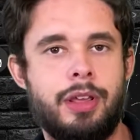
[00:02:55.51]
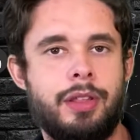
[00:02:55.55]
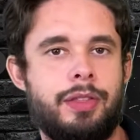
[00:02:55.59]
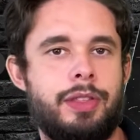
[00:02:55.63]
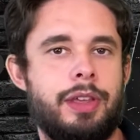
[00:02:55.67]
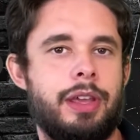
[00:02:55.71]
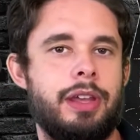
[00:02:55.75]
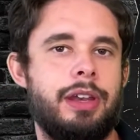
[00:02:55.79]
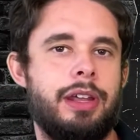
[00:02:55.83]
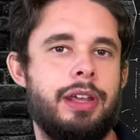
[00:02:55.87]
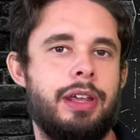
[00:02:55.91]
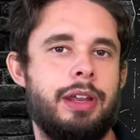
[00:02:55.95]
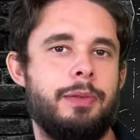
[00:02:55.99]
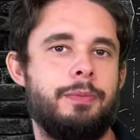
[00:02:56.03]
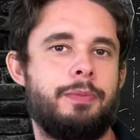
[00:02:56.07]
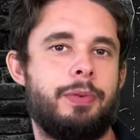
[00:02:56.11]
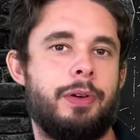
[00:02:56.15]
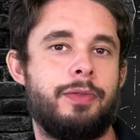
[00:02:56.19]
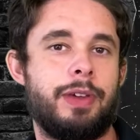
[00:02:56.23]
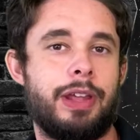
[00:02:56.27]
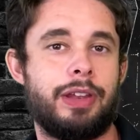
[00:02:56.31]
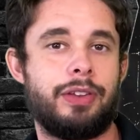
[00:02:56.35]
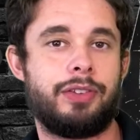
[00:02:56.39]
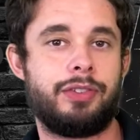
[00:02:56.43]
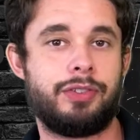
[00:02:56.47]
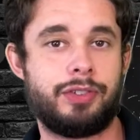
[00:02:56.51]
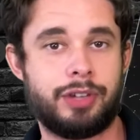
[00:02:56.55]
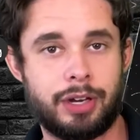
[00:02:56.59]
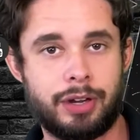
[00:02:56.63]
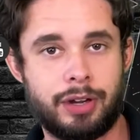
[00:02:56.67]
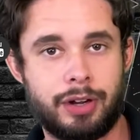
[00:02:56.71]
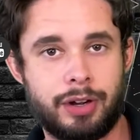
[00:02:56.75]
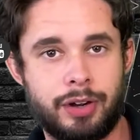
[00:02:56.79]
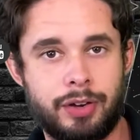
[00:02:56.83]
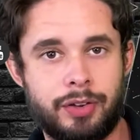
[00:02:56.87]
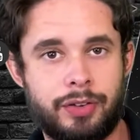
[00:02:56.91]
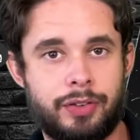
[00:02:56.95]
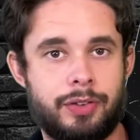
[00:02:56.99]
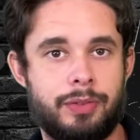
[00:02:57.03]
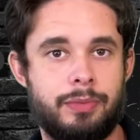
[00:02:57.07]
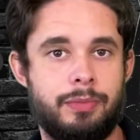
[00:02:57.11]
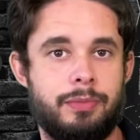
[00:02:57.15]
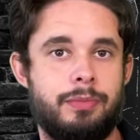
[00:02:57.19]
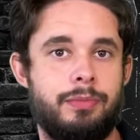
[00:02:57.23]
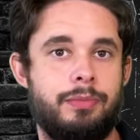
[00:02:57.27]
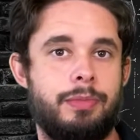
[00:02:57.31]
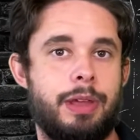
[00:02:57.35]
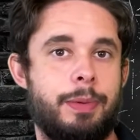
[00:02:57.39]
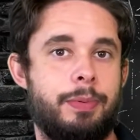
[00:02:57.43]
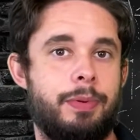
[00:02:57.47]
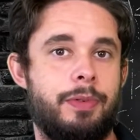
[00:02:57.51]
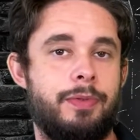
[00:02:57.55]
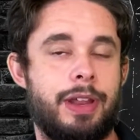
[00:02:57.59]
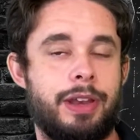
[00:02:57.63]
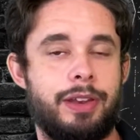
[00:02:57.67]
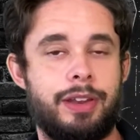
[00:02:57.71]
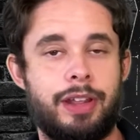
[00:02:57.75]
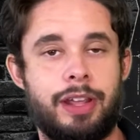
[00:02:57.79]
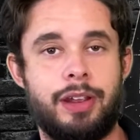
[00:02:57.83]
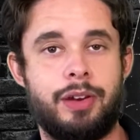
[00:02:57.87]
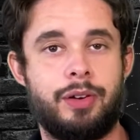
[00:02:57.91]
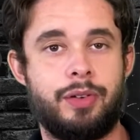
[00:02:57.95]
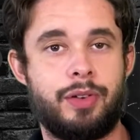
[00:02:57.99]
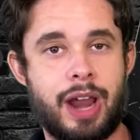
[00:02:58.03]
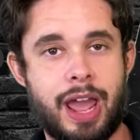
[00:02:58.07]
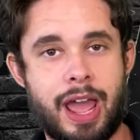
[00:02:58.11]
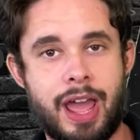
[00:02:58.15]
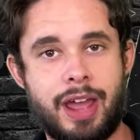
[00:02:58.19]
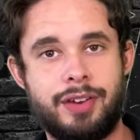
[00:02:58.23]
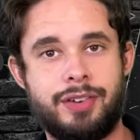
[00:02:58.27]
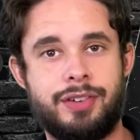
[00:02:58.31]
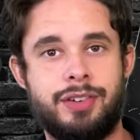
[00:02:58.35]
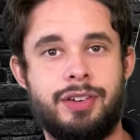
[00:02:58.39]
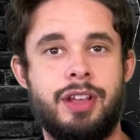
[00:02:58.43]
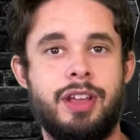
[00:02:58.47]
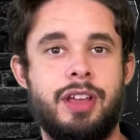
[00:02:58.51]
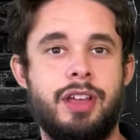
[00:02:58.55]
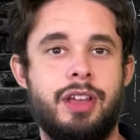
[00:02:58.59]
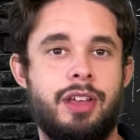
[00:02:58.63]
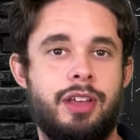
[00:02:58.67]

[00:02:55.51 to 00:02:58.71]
Theanine prevents jitters, may prevent a crash.